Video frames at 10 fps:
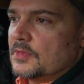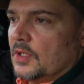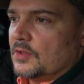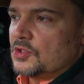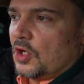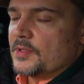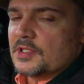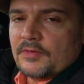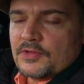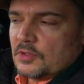you know, enjoy
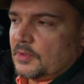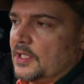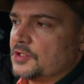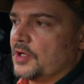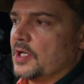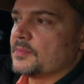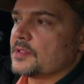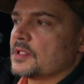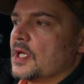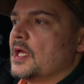myself on some of their
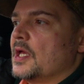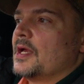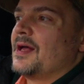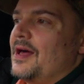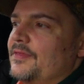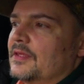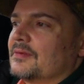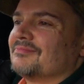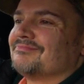trips, I think,